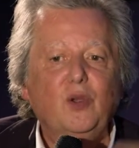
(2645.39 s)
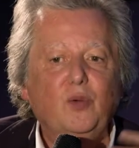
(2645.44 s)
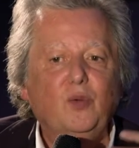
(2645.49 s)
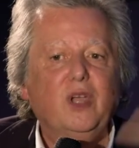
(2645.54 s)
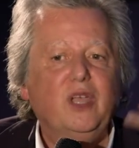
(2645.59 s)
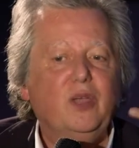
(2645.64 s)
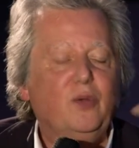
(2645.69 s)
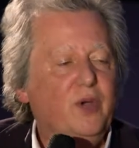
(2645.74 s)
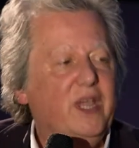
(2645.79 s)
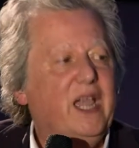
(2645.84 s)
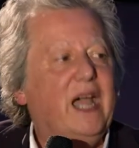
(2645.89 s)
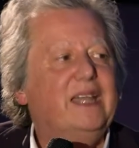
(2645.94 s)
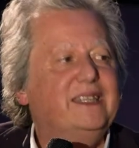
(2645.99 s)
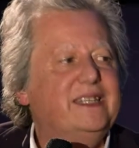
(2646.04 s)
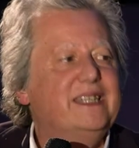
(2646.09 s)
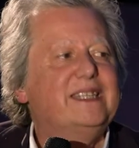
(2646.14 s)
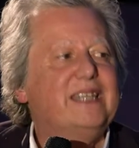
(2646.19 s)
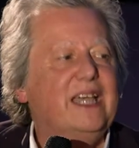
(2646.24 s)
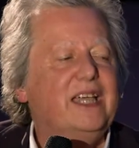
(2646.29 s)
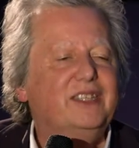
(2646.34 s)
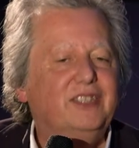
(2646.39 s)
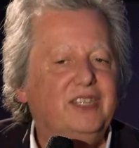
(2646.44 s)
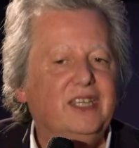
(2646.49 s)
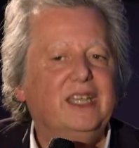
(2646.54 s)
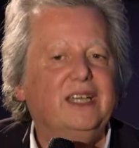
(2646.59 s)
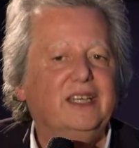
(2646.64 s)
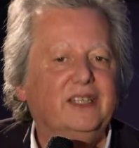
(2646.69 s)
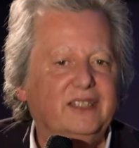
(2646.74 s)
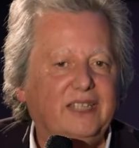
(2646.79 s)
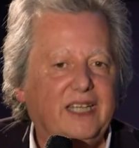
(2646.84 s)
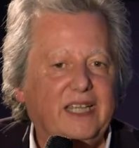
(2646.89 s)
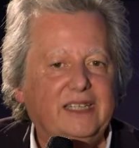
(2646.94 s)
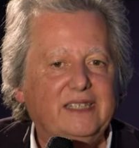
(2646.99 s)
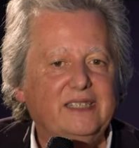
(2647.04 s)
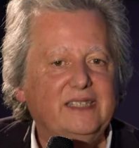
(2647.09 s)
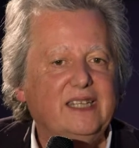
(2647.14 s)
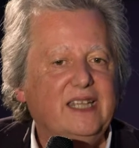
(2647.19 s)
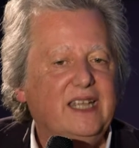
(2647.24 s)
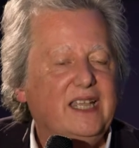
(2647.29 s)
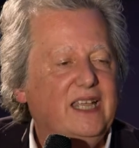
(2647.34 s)
we had this idea
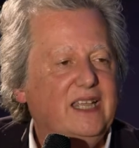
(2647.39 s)
that